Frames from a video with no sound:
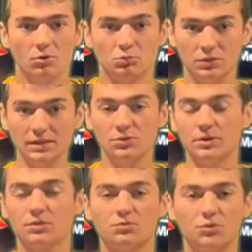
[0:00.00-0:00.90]
Really
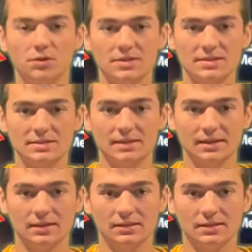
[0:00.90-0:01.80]
looking forward to this
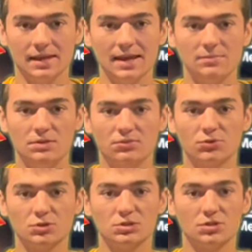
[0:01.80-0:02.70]
game, the
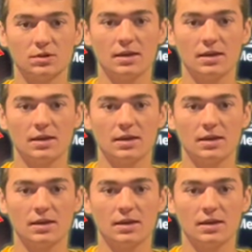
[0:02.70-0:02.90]
first